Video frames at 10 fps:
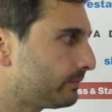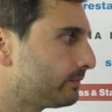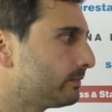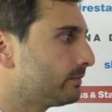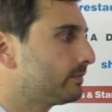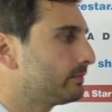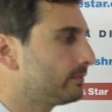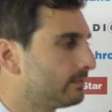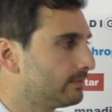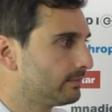
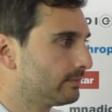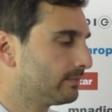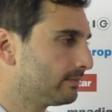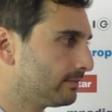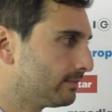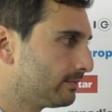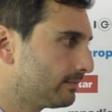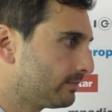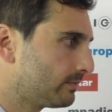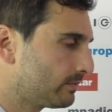
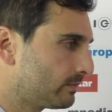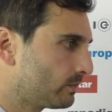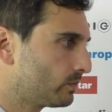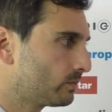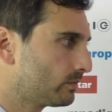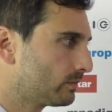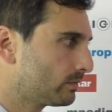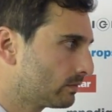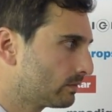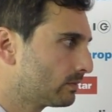
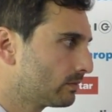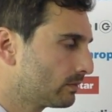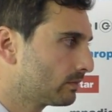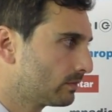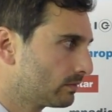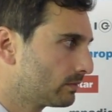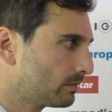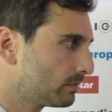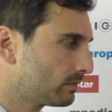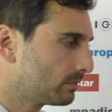
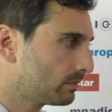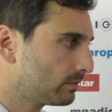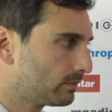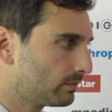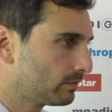(silent)